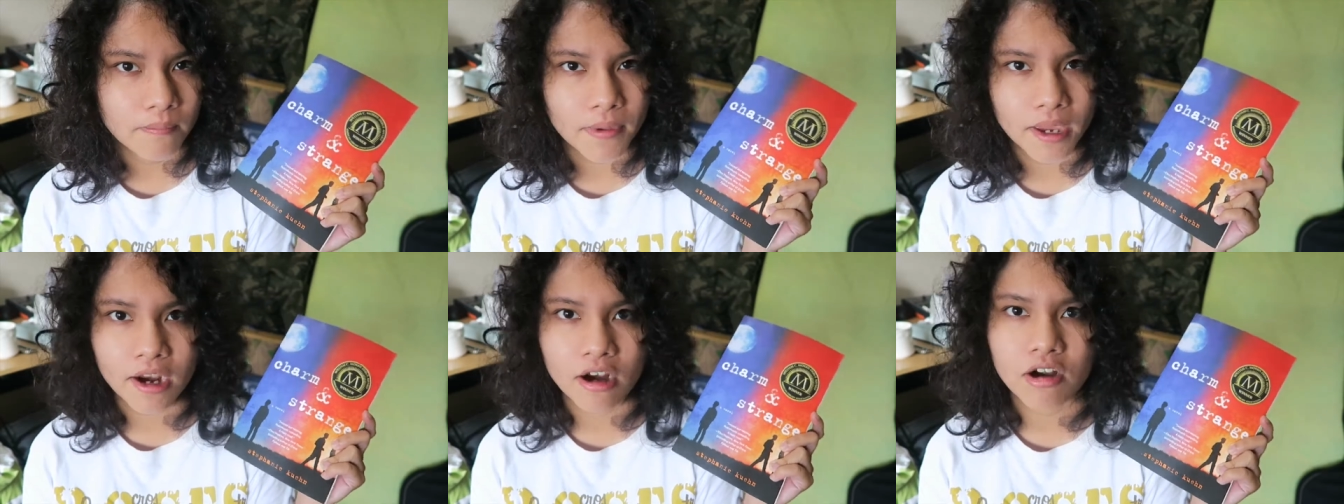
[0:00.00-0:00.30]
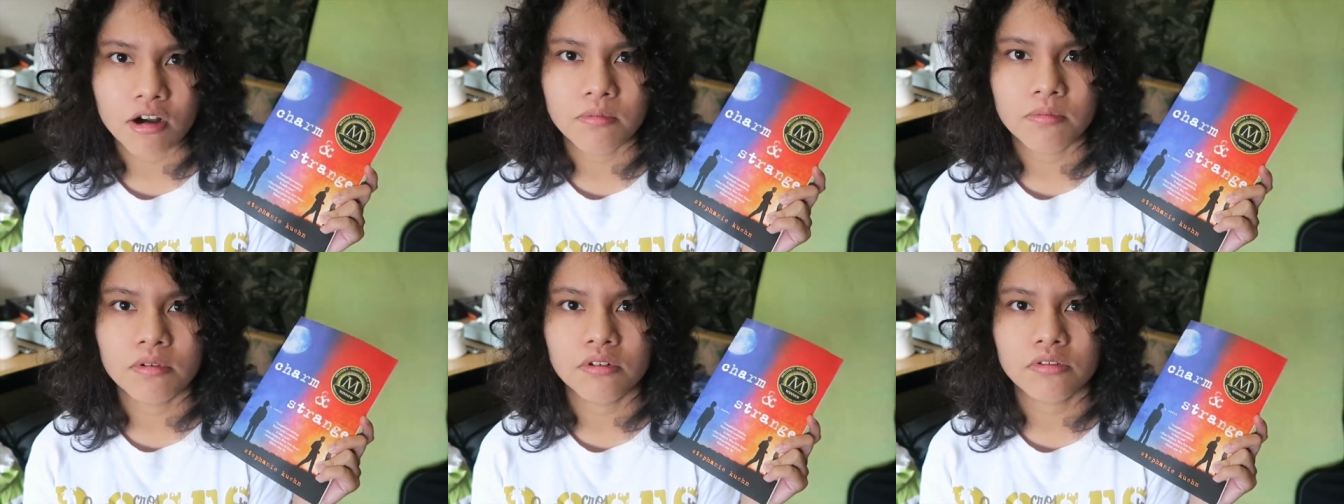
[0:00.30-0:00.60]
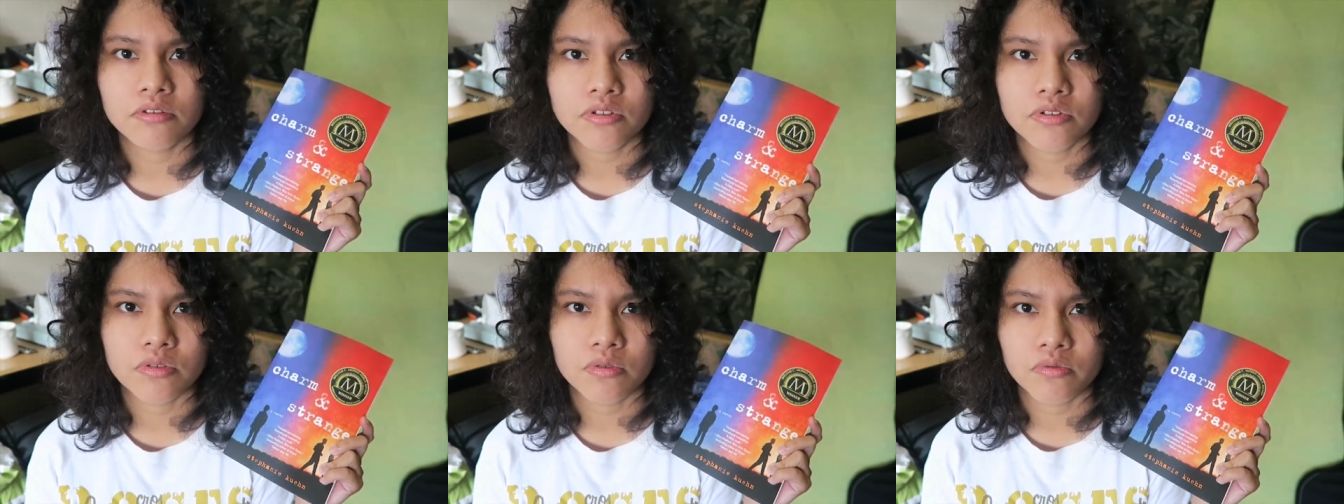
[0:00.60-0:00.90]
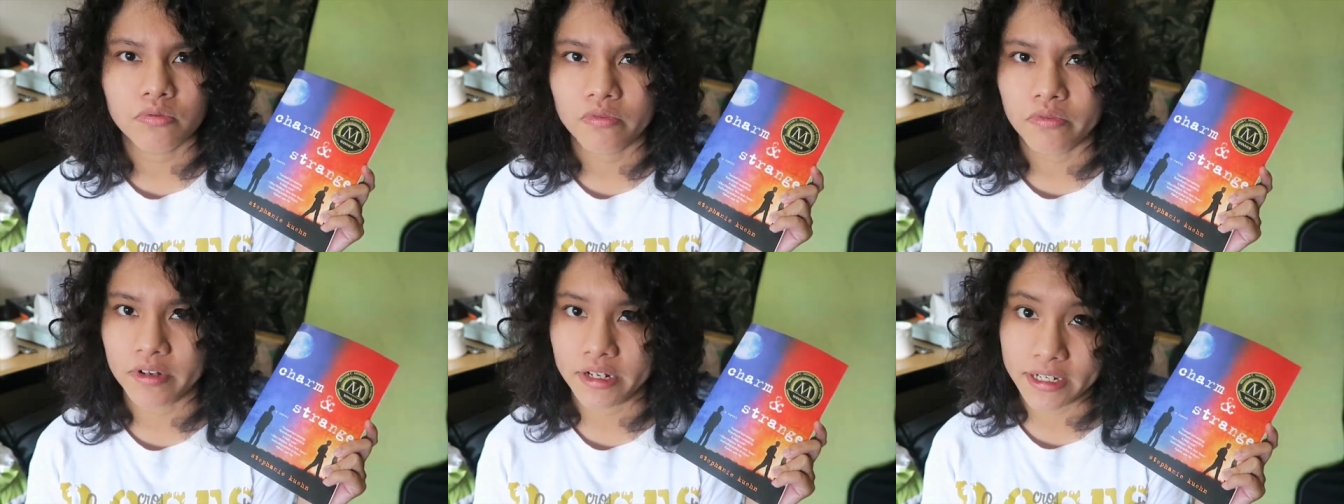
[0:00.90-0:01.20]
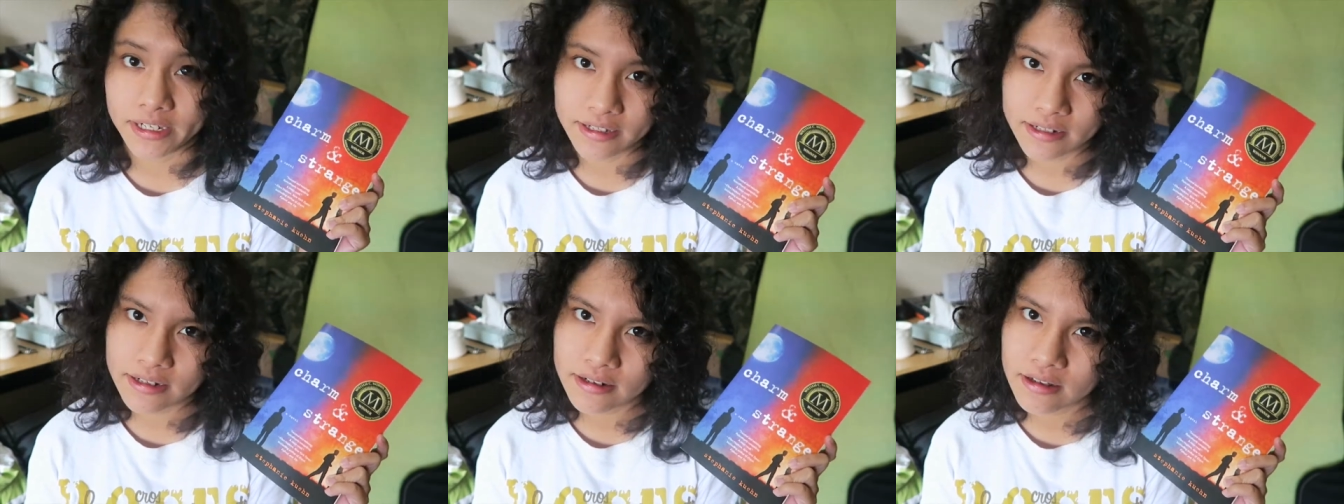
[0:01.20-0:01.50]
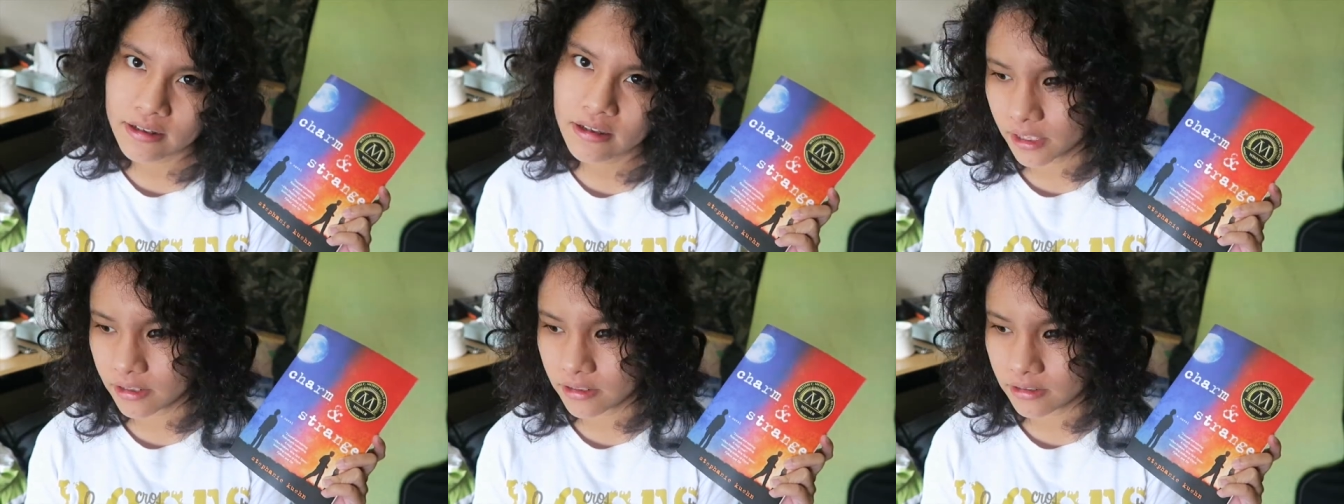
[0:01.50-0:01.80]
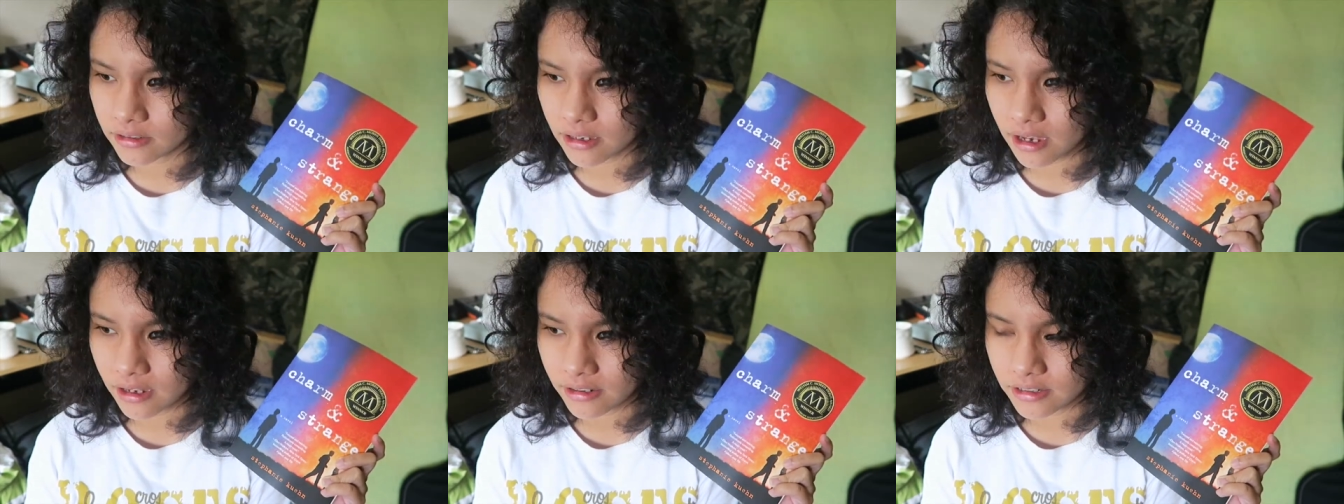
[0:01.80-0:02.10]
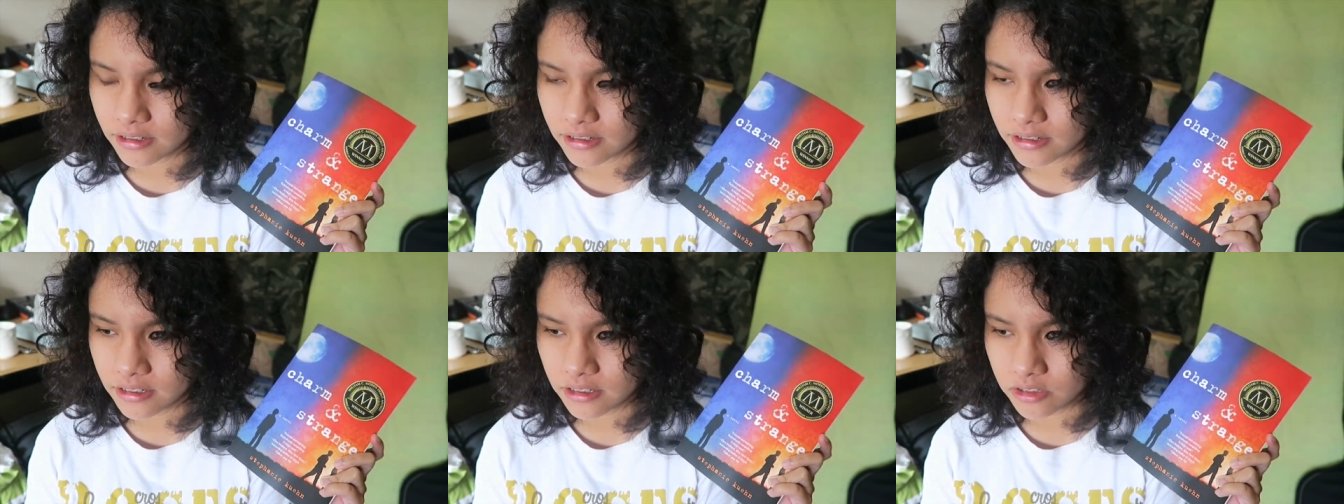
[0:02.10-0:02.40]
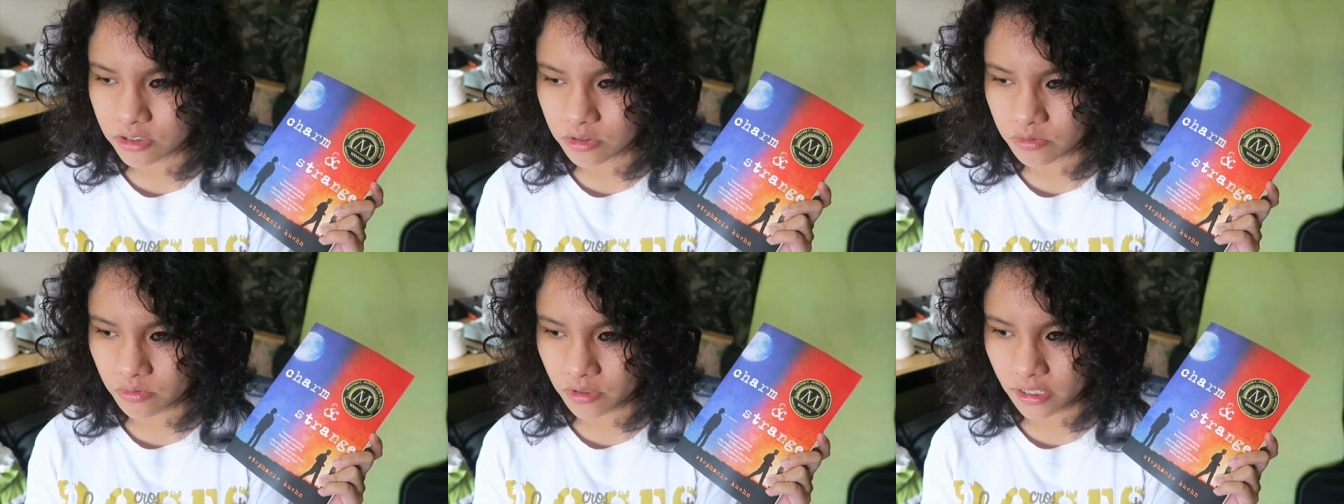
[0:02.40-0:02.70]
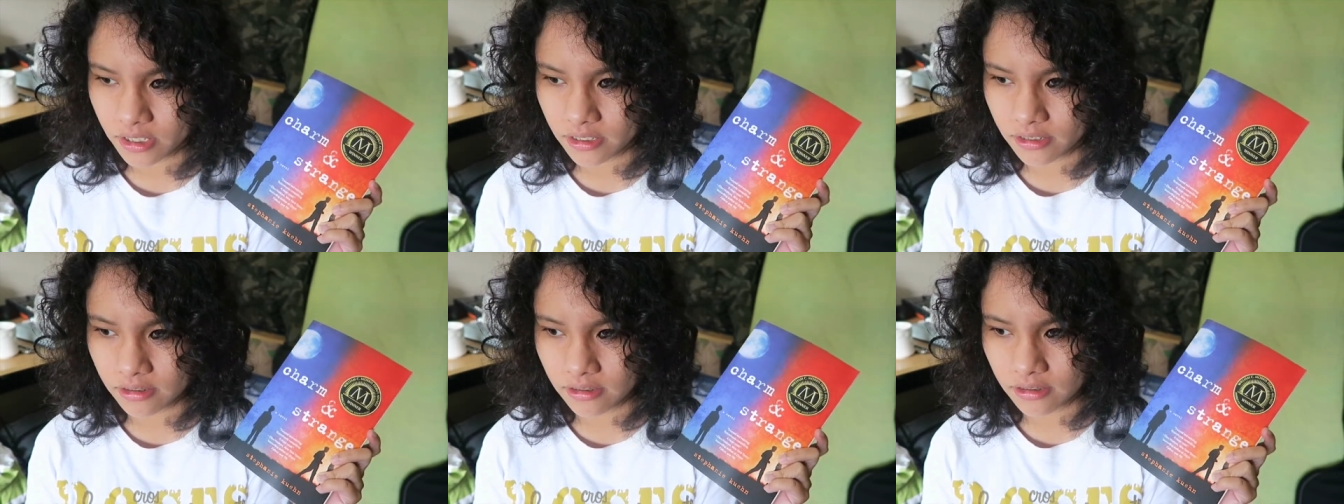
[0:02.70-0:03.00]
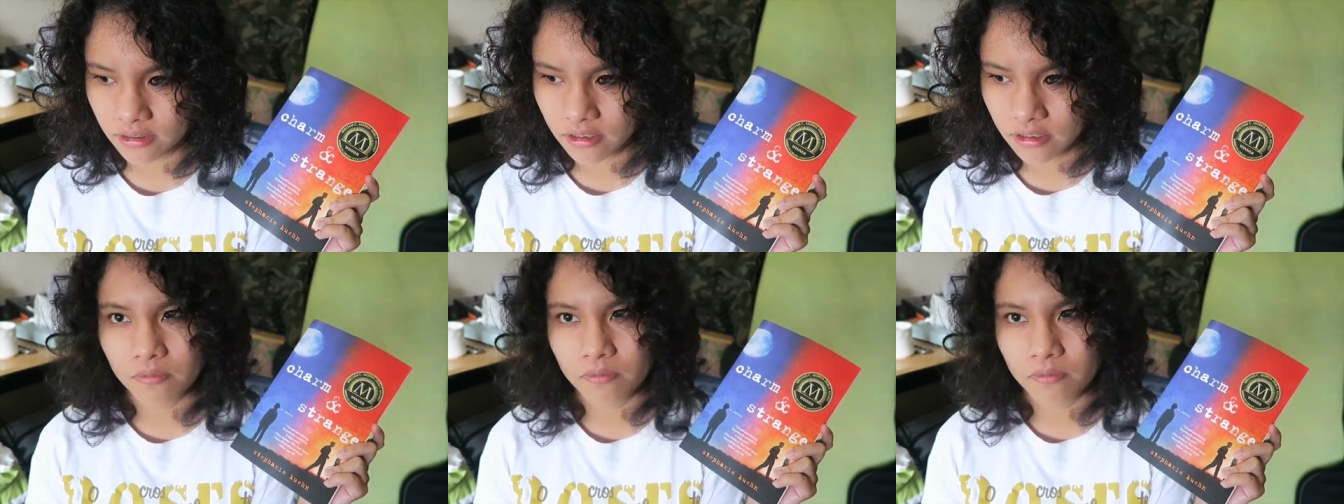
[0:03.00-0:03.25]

bearable to read. It kind of deals with